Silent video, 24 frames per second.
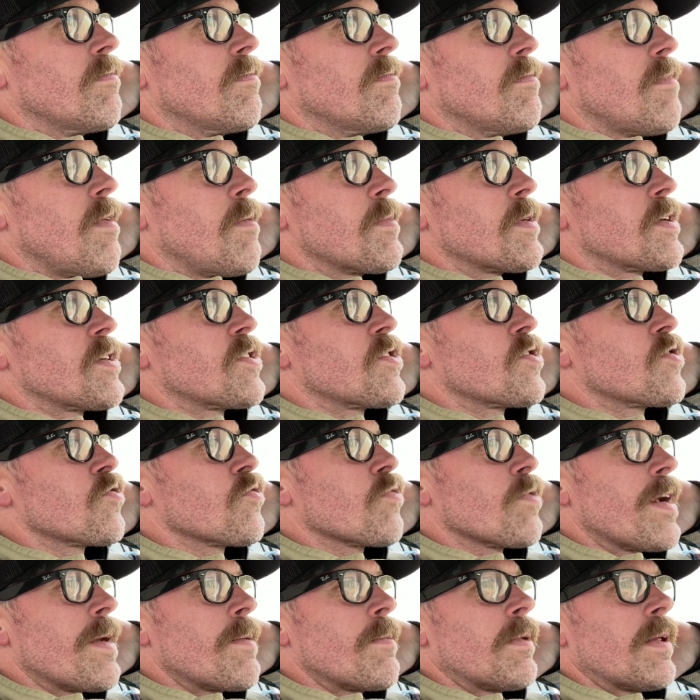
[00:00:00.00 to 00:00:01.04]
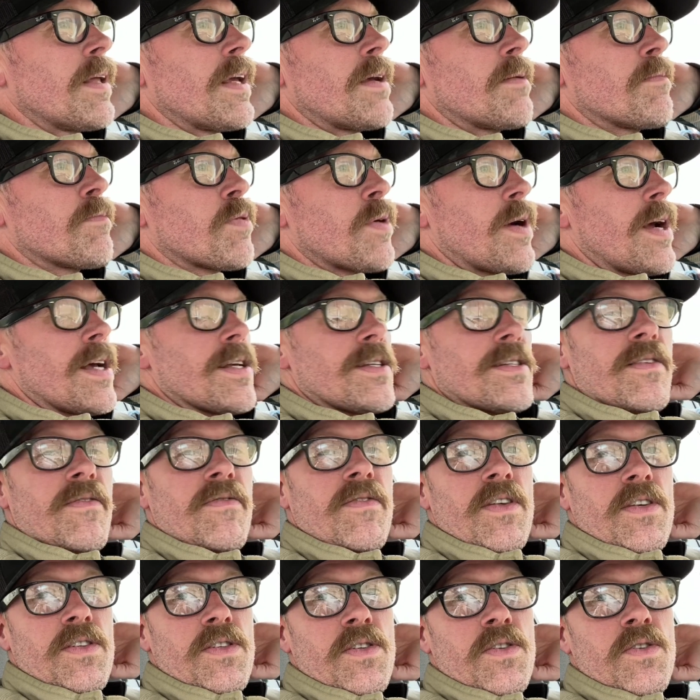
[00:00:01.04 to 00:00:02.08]
I'm extremely impressed if
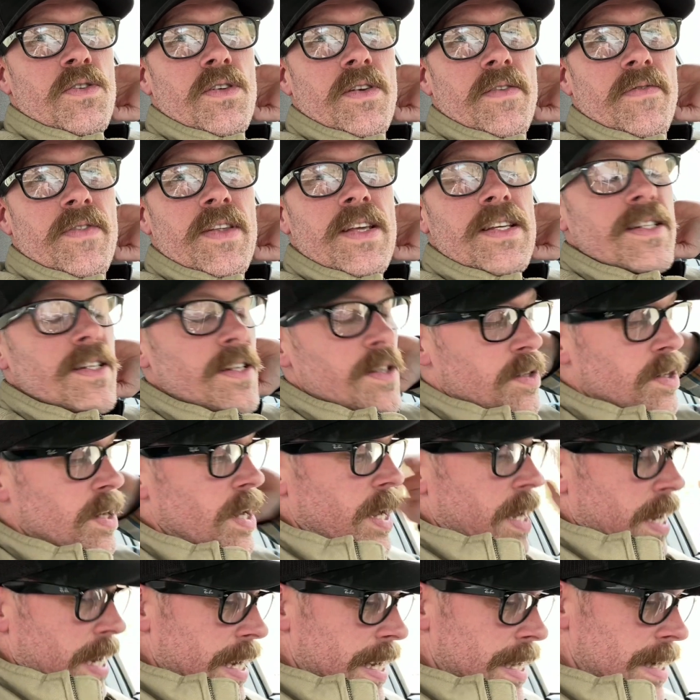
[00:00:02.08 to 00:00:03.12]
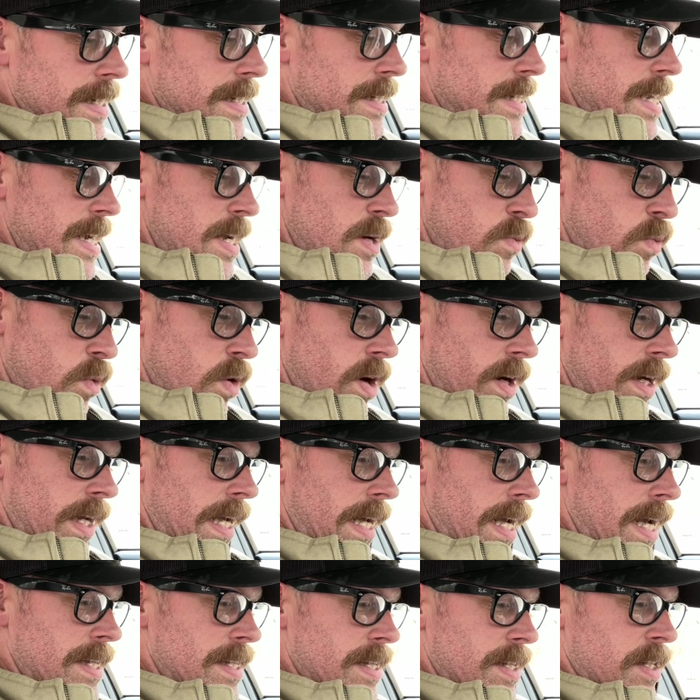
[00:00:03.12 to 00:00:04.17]
this is indeed
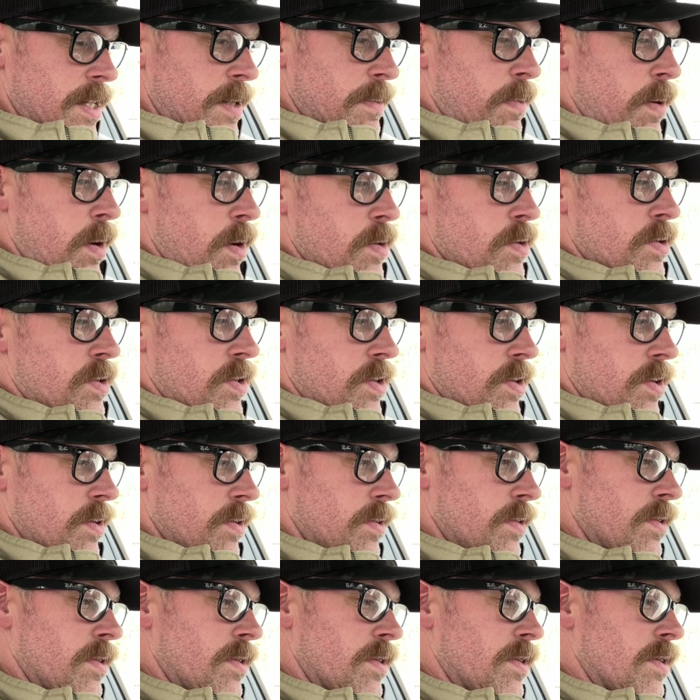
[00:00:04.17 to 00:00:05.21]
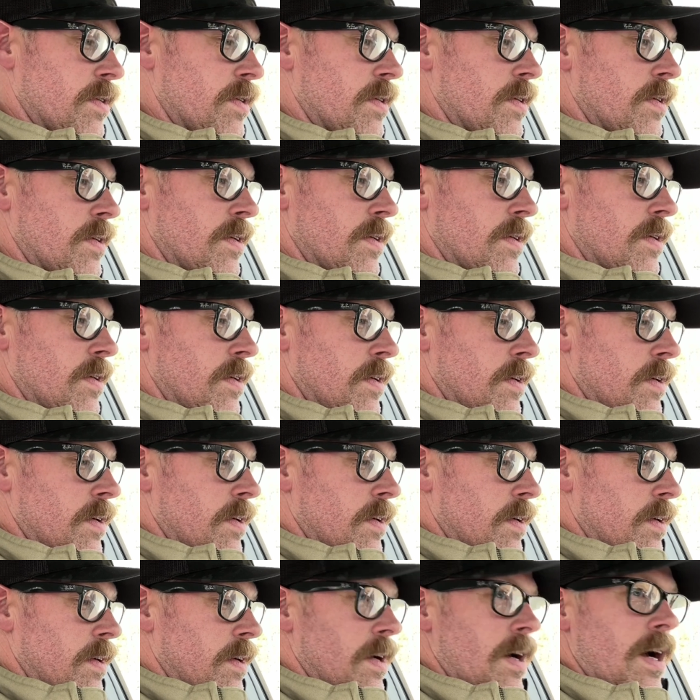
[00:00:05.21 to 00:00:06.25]
working as it's supposed to.
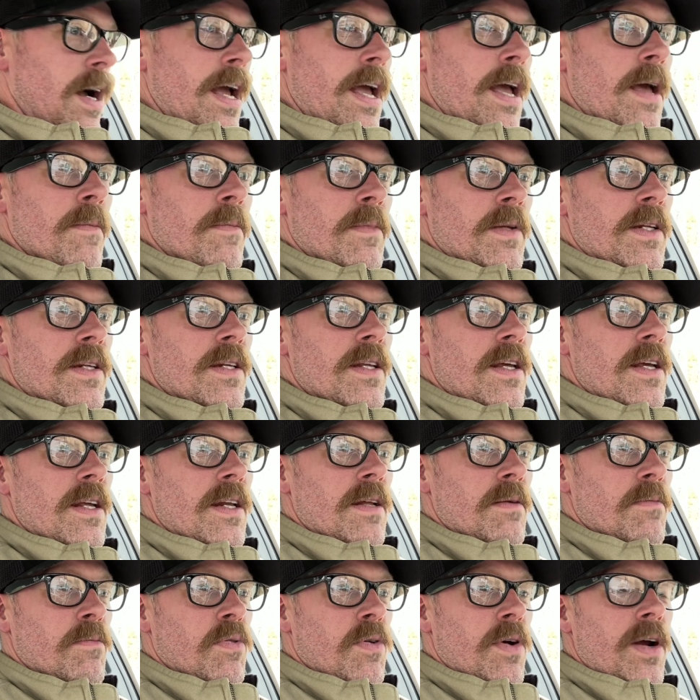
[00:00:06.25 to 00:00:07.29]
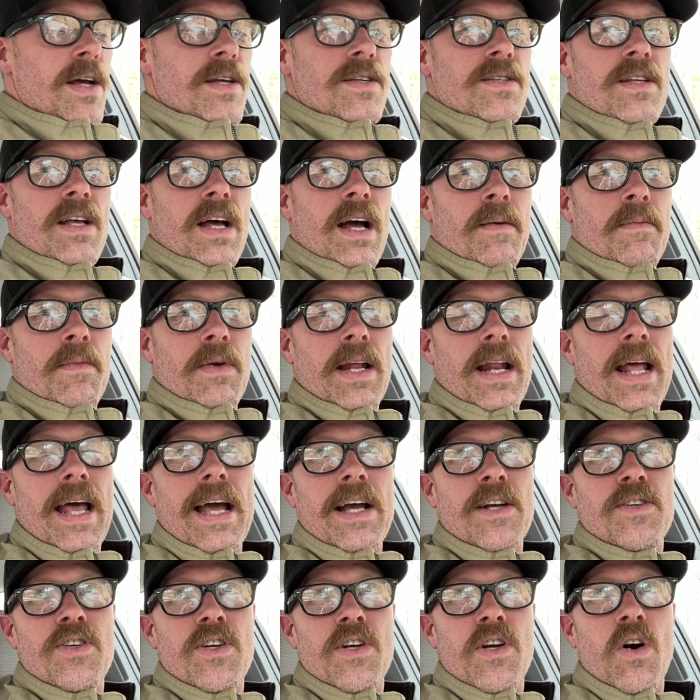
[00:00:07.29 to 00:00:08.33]
I am indeed impressed. I'm gonna
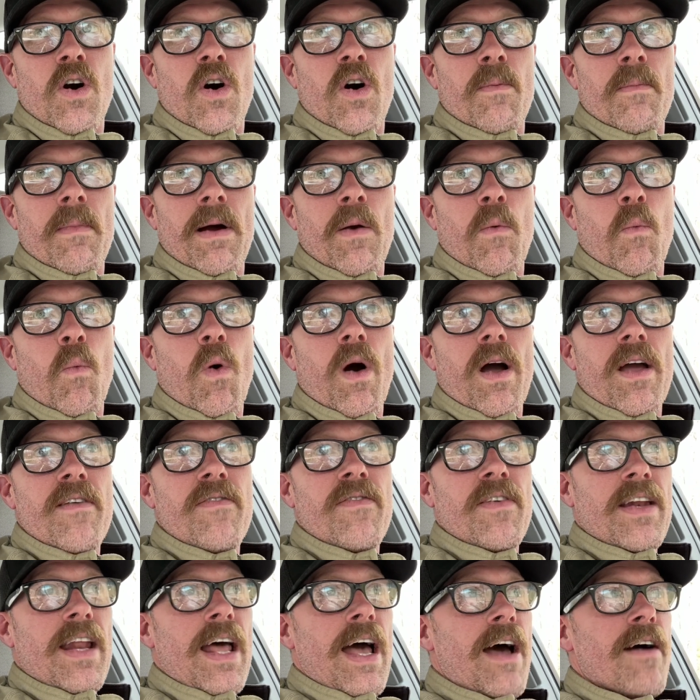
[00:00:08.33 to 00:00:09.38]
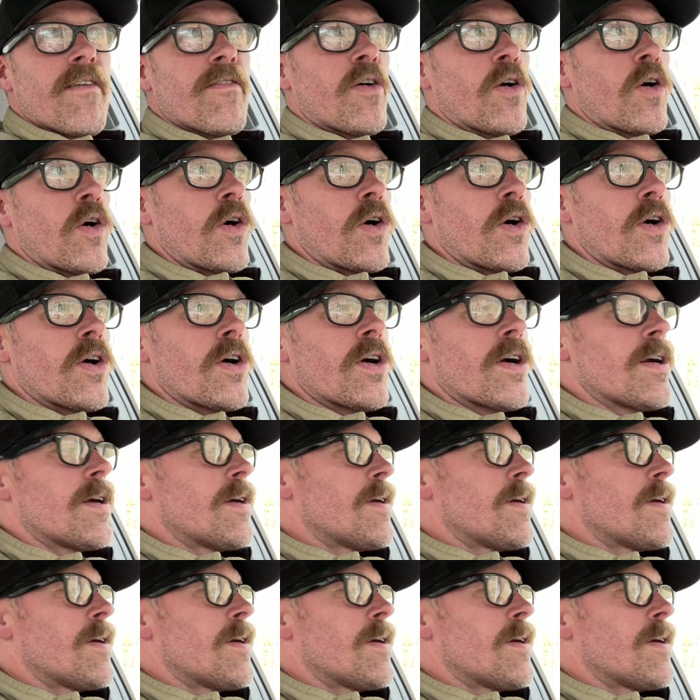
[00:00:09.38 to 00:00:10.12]
actually call my wife and have her,